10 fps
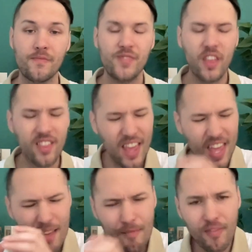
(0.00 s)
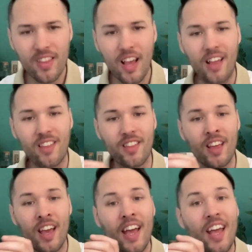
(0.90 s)
This
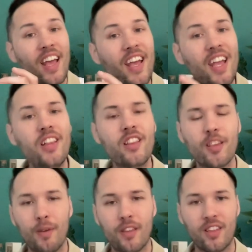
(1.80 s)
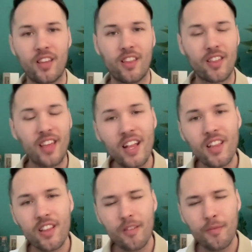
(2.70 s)
emphasizes intimacy.
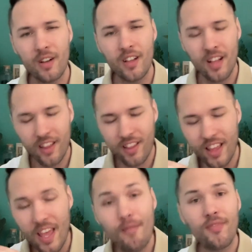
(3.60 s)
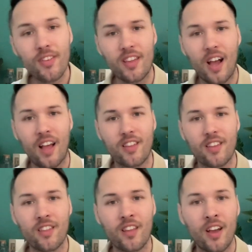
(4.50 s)
This
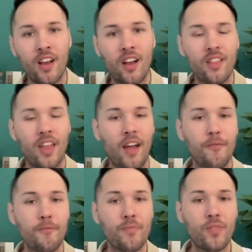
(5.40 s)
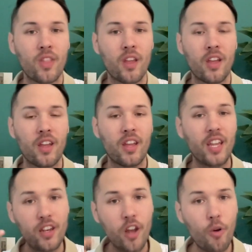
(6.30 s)
emphasizes that
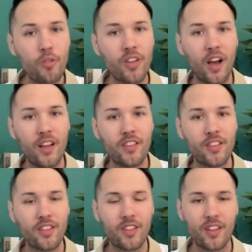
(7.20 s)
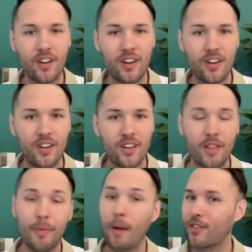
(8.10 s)
he knows us.
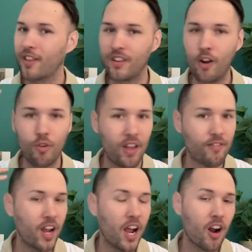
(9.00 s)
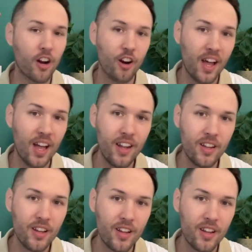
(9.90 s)
The Bible says knows every hair on our head.